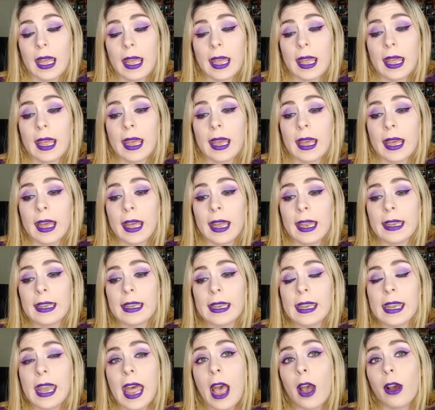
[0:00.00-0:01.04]

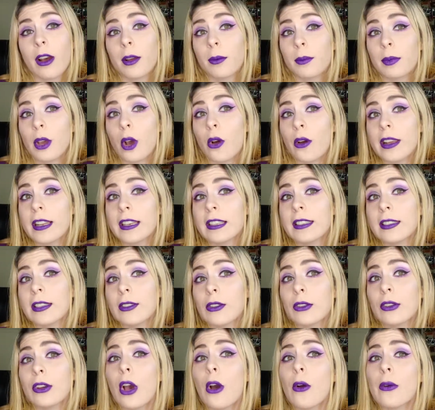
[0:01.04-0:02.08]
And now I'm going
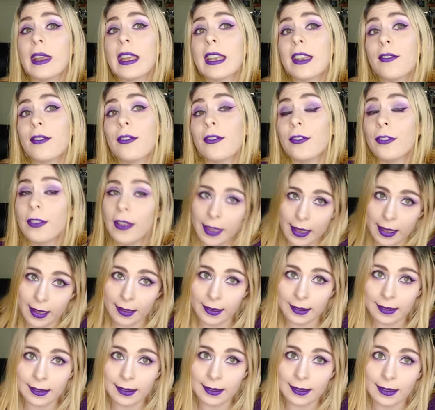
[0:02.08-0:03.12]
to go get it
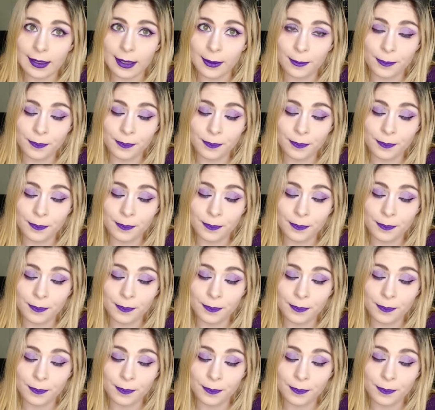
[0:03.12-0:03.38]
fixed.